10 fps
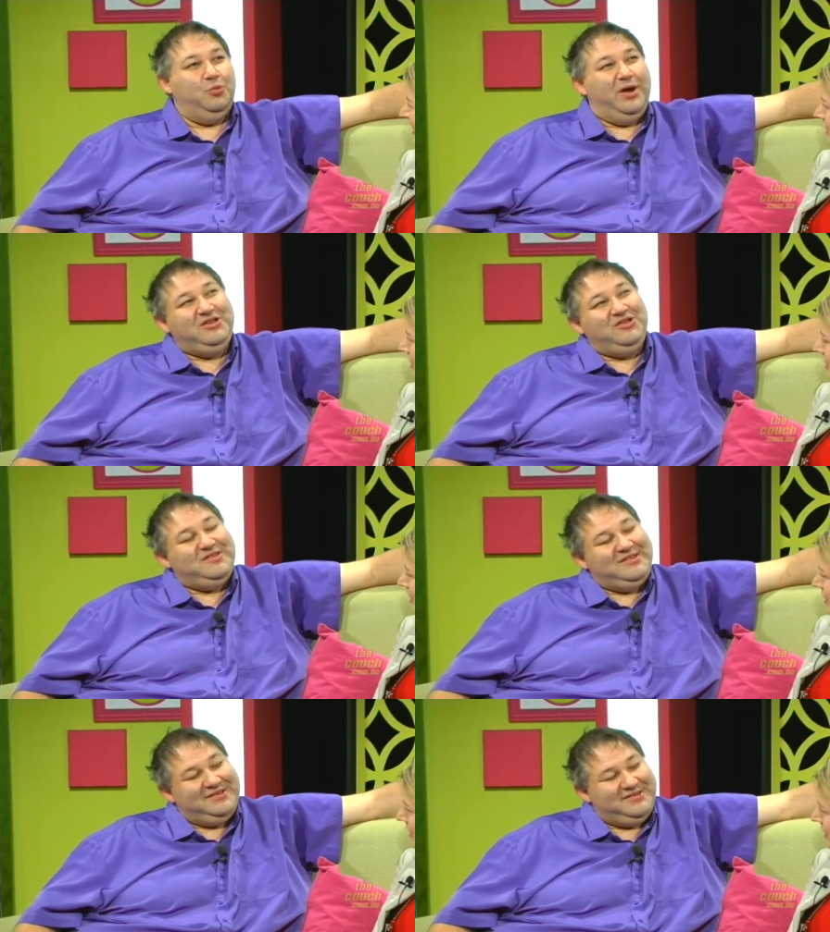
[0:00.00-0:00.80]
do you
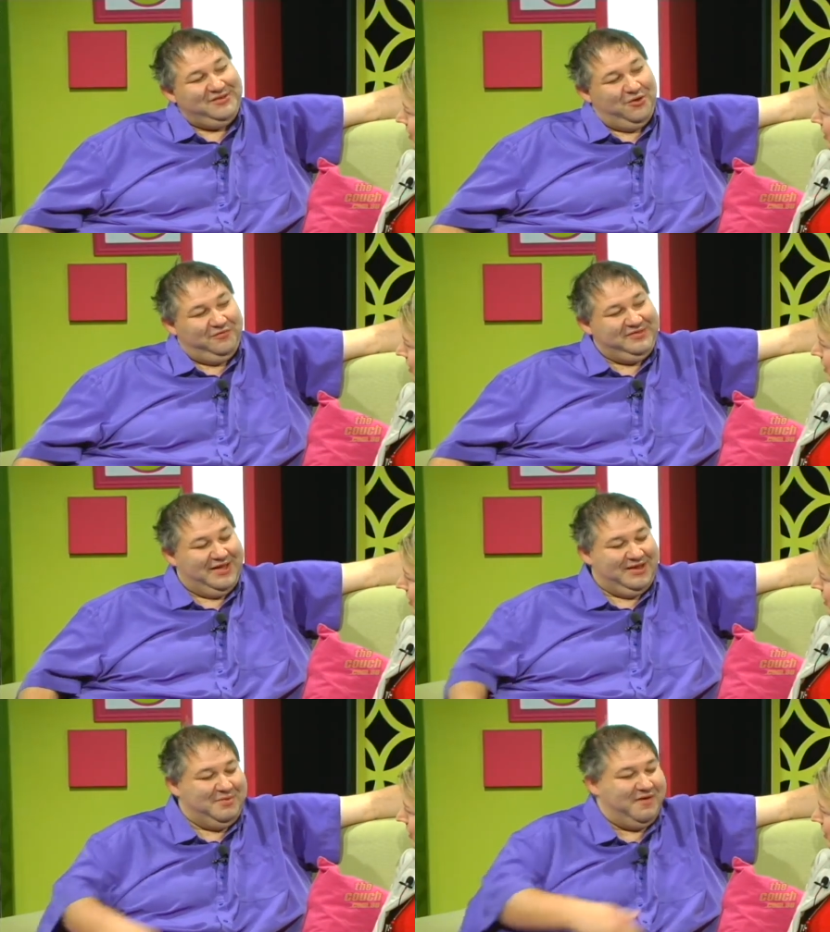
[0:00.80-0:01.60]
see yourself, say
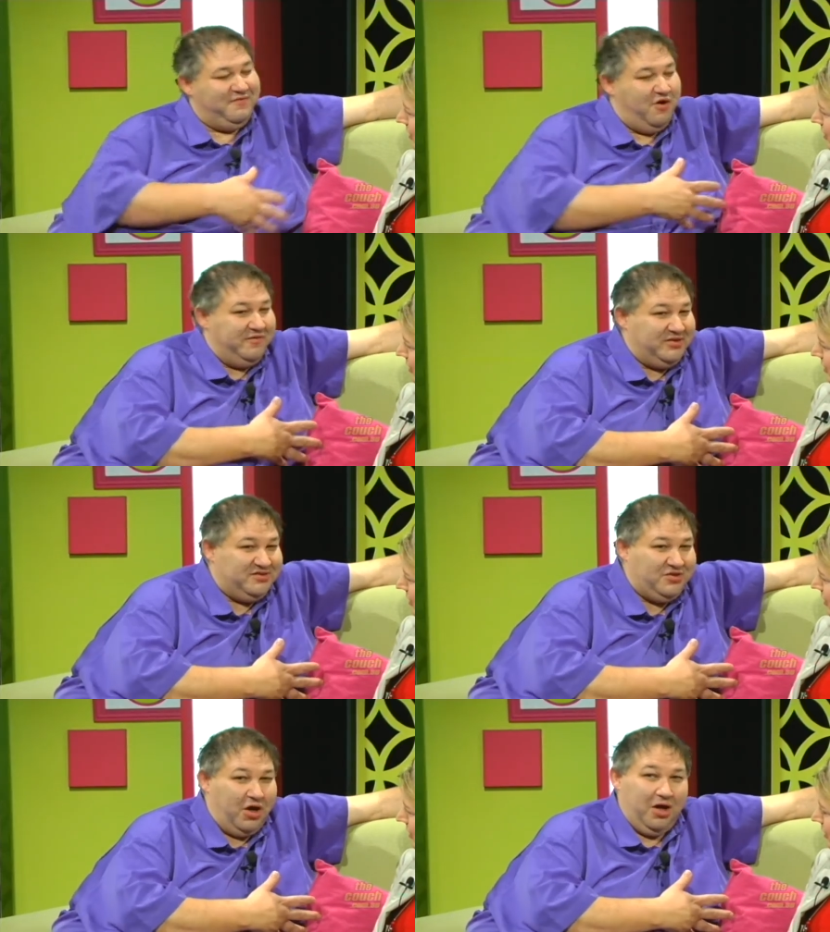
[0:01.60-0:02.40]
in about five years'
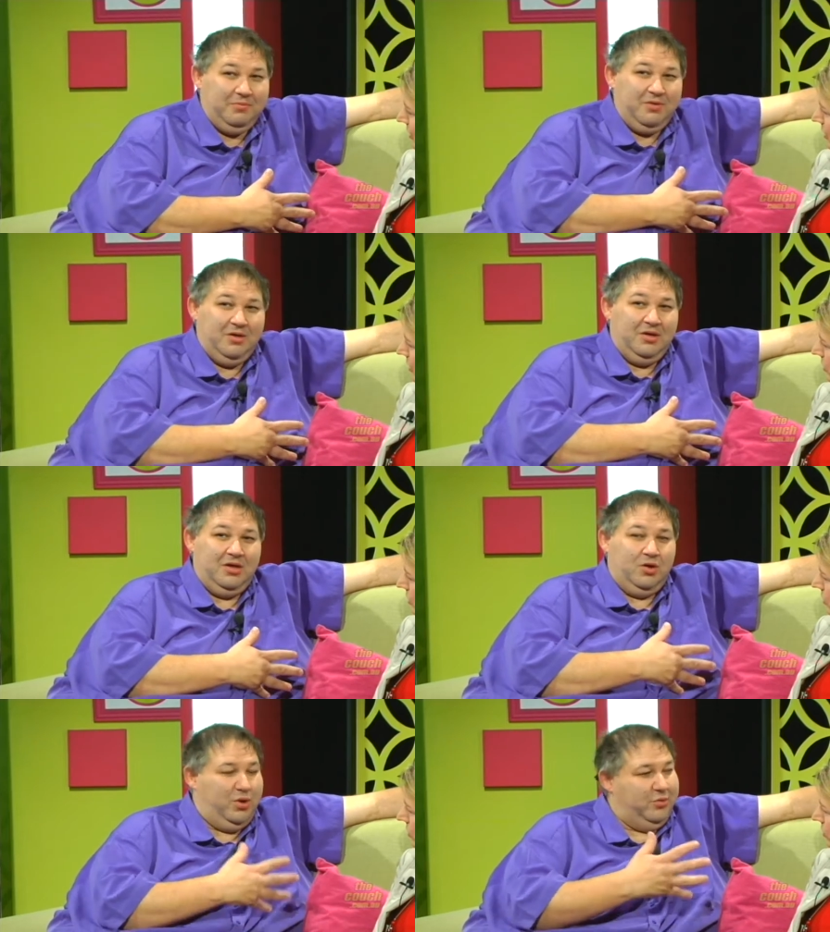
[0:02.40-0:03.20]
time,
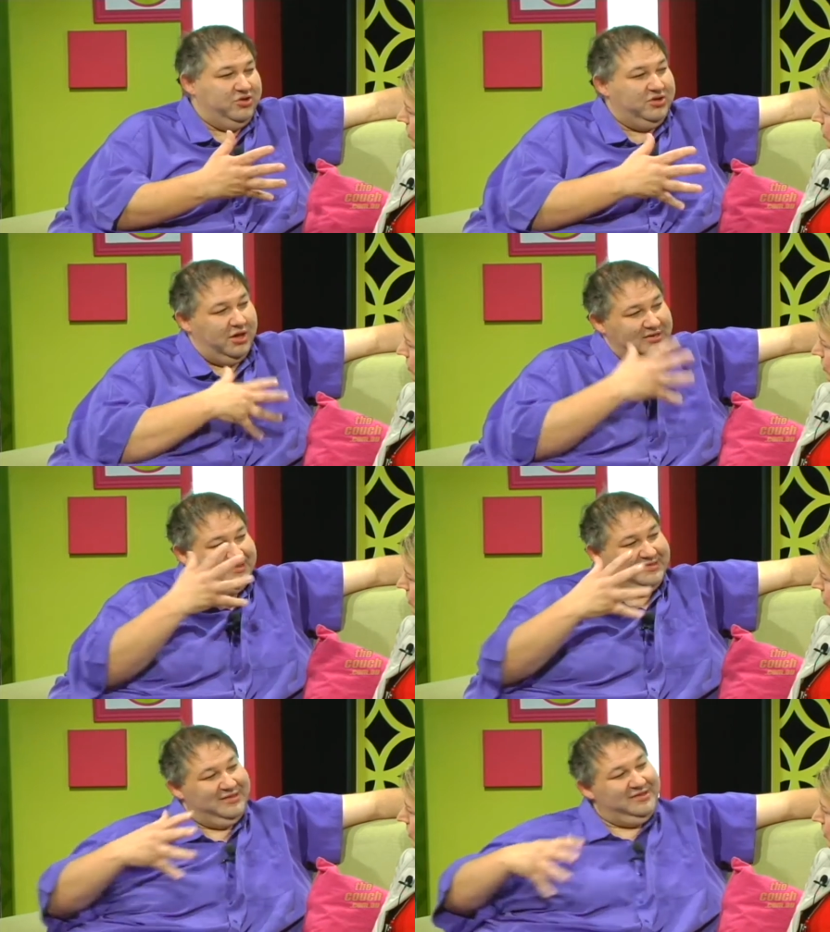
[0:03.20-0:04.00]
where would you like to
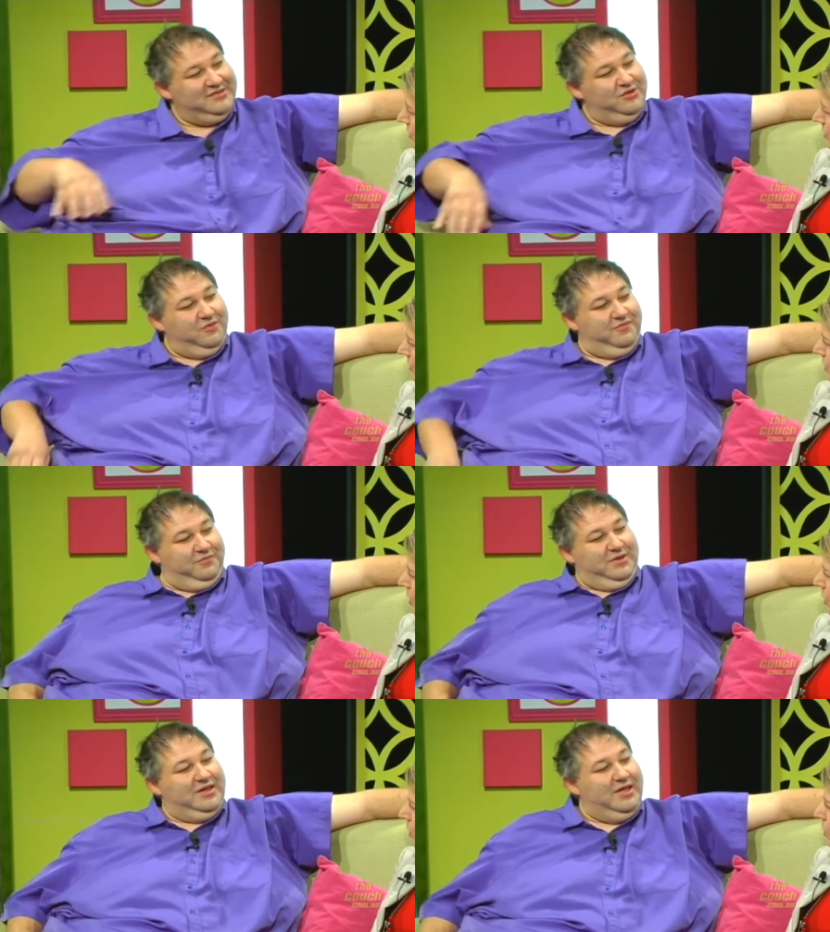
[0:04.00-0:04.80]
see yourself
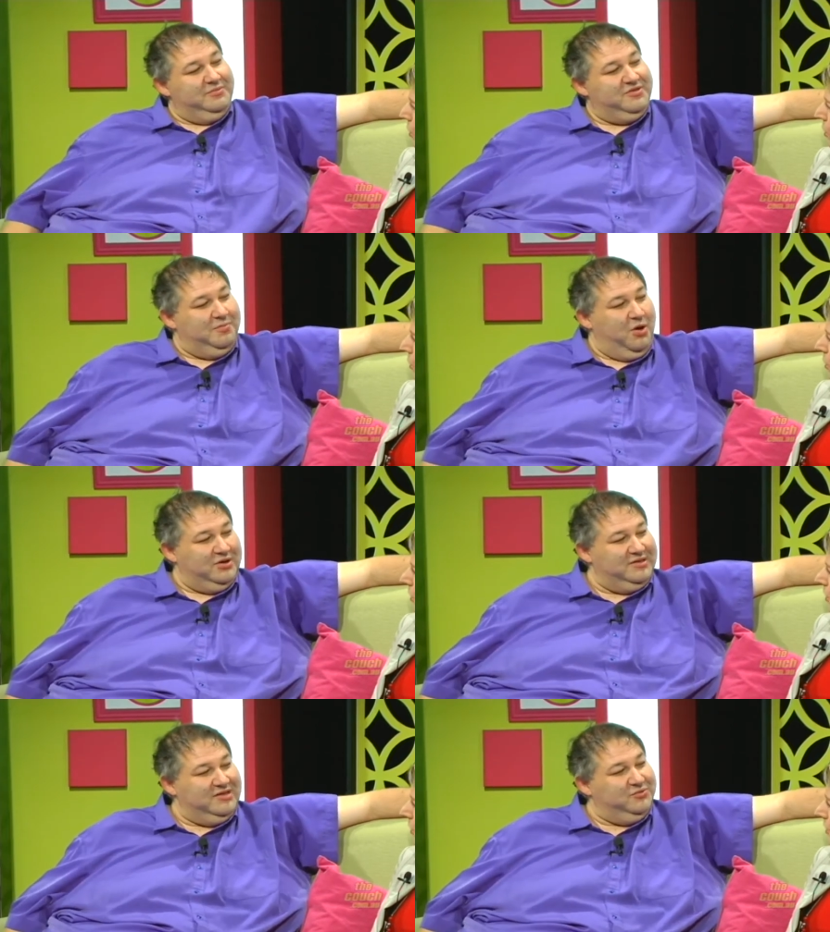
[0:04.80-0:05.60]
when it comes to
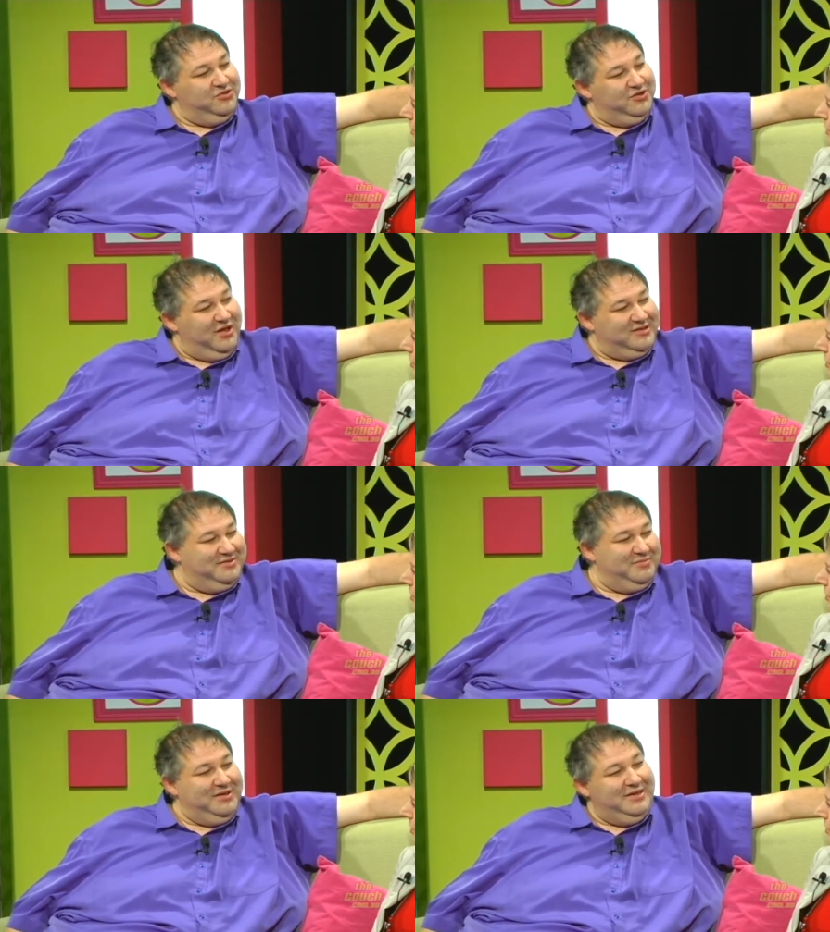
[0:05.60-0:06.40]
politics? Would you like to
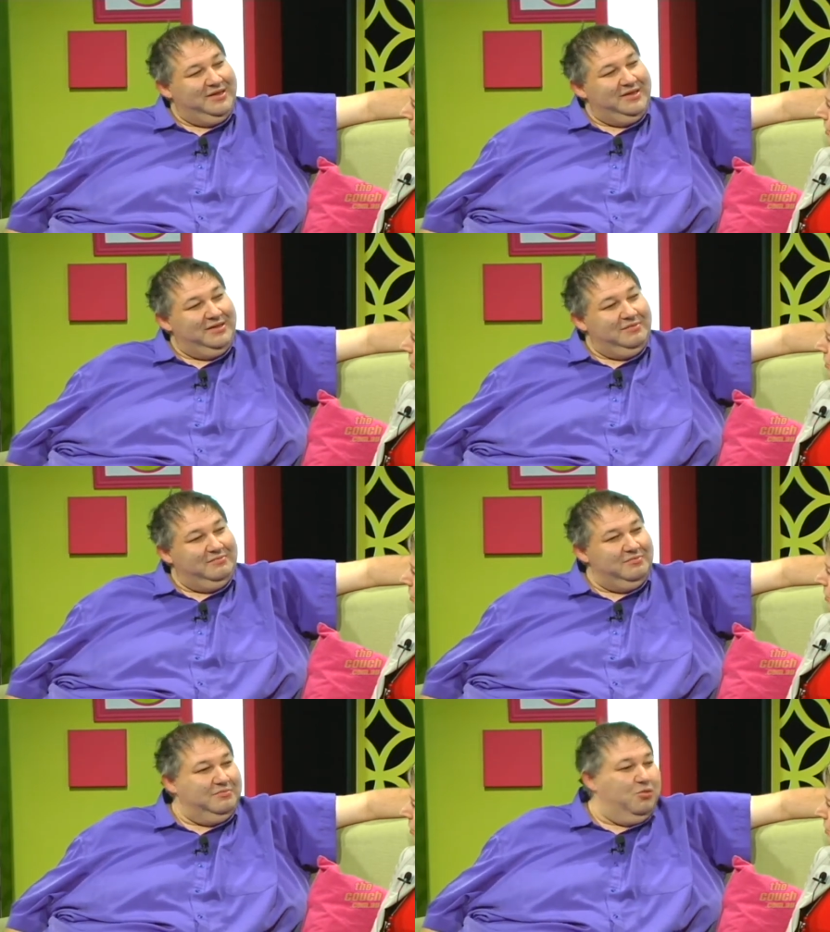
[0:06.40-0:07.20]
be
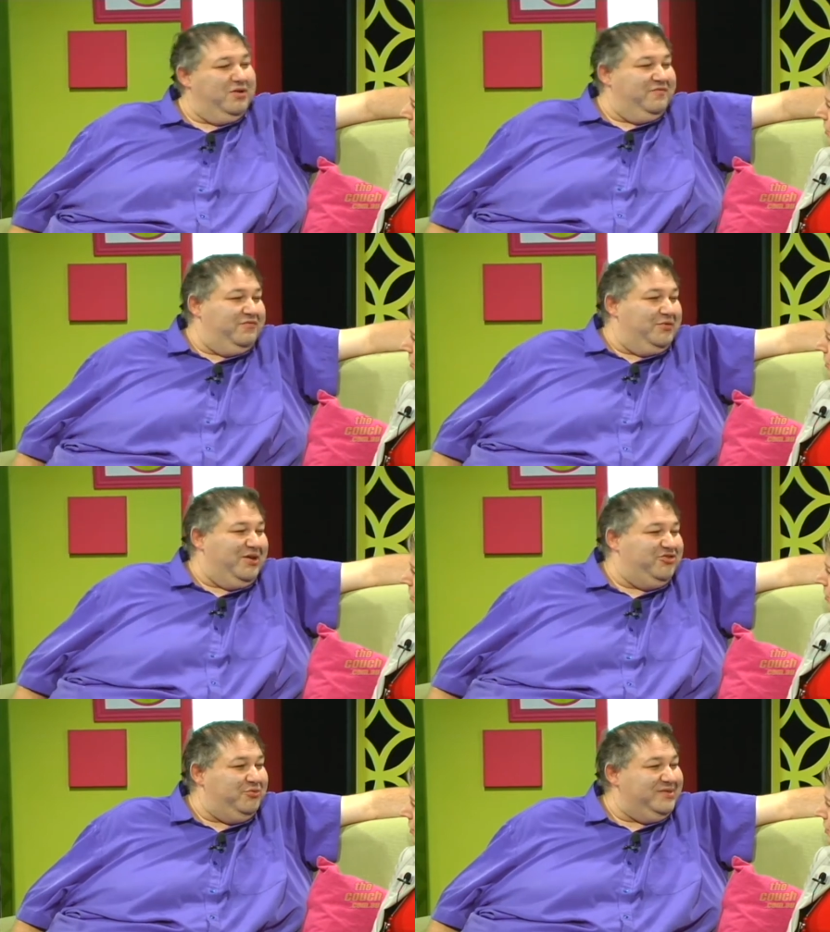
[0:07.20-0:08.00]
more
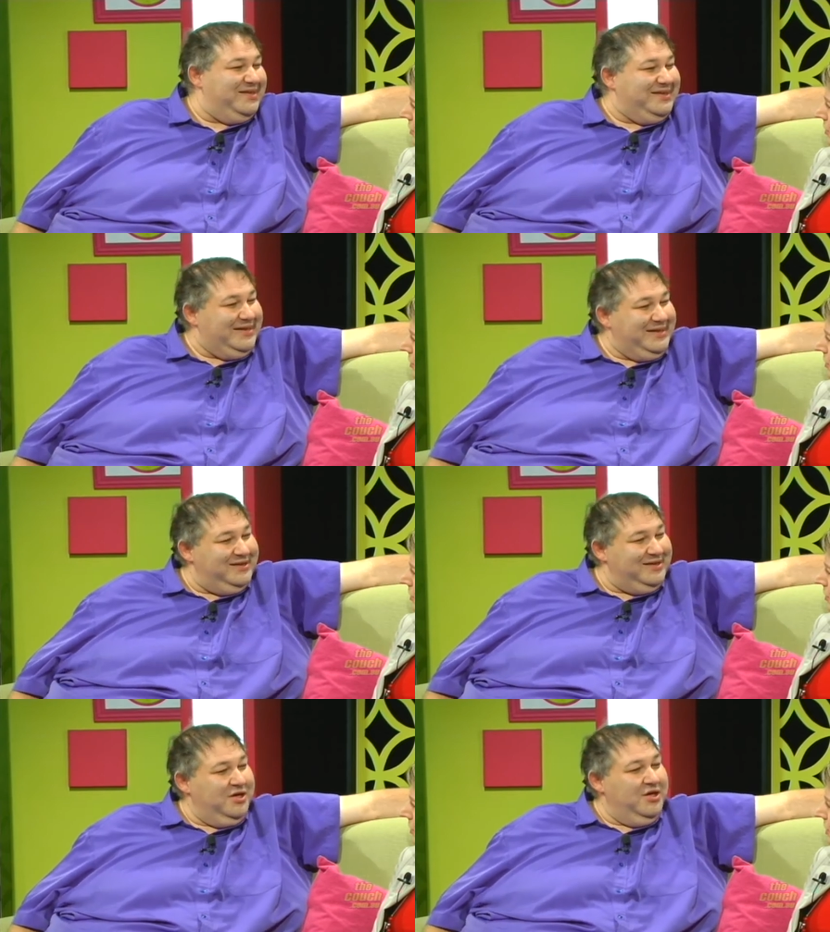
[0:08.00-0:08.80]
influential as a
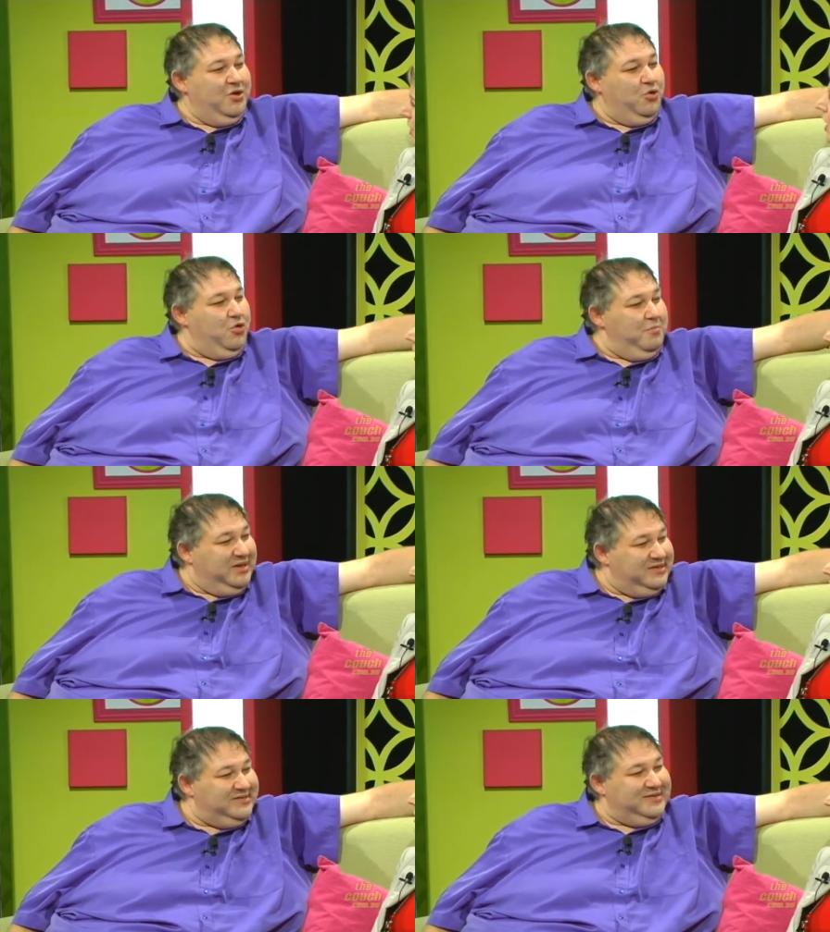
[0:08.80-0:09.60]
leader yeah. or a
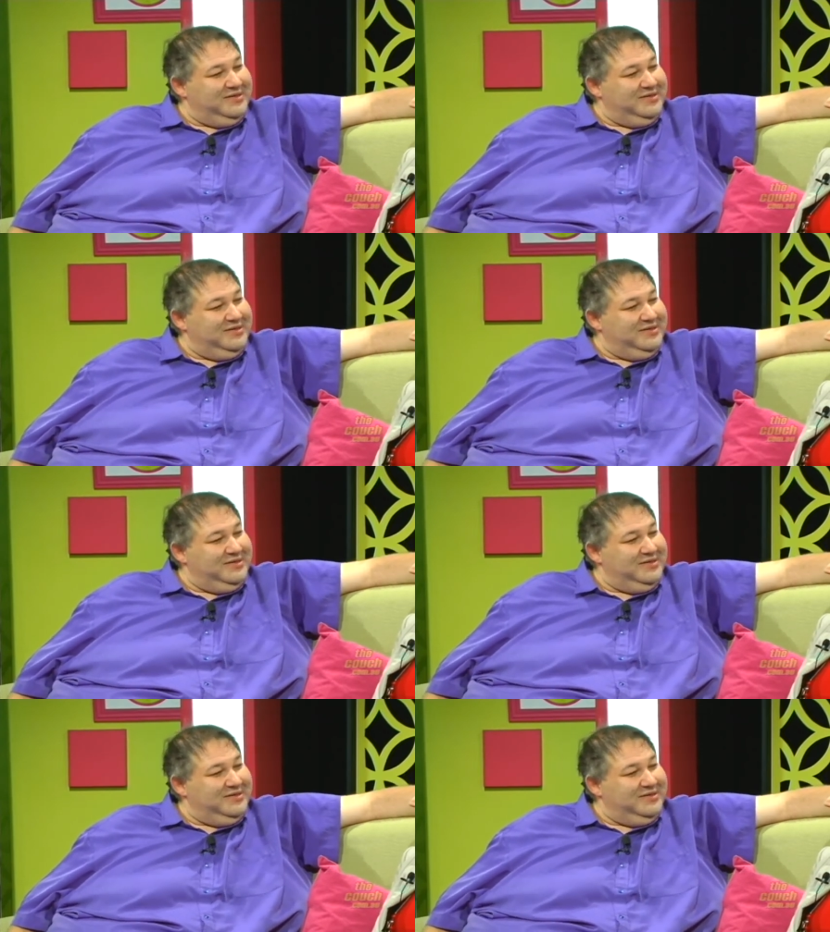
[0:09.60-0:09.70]
minister?